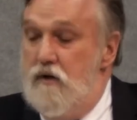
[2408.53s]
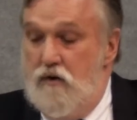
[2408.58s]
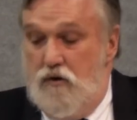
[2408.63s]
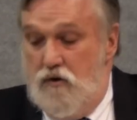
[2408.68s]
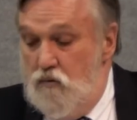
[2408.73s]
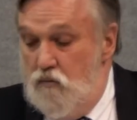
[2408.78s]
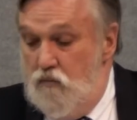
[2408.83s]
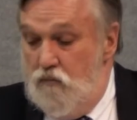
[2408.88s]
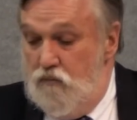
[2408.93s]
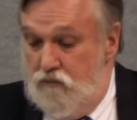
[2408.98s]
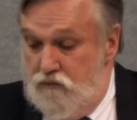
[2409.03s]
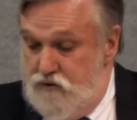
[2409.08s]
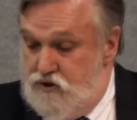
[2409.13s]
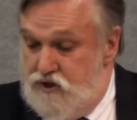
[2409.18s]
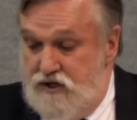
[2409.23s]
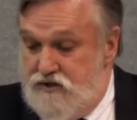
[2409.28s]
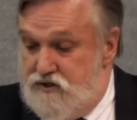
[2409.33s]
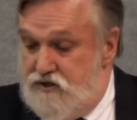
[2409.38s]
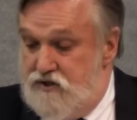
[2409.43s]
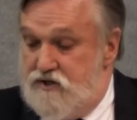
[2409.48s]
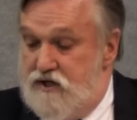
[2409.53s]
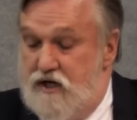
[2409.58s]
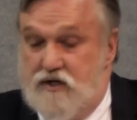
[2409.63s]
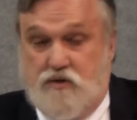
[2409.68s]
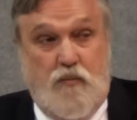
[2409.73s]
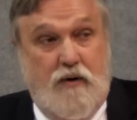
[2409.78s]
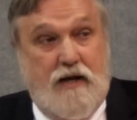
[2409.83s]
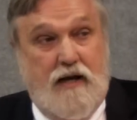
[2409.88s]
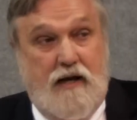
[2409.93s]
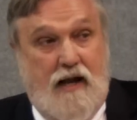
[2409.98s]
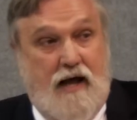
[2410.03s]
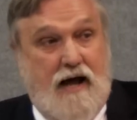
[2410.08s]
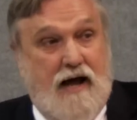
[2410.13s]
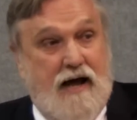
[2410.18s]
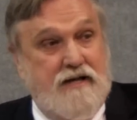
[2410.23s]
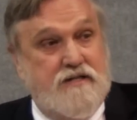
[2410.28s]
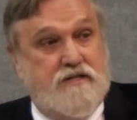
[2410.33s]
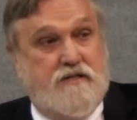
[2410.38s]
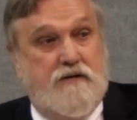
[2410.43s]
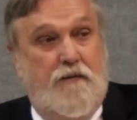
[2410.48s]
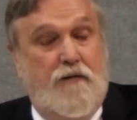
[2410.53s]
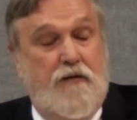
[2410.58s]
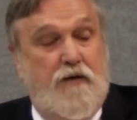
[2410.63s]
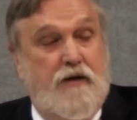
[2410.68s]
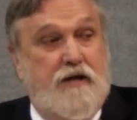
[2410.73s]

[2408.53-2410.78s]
who Jesus says when he lies,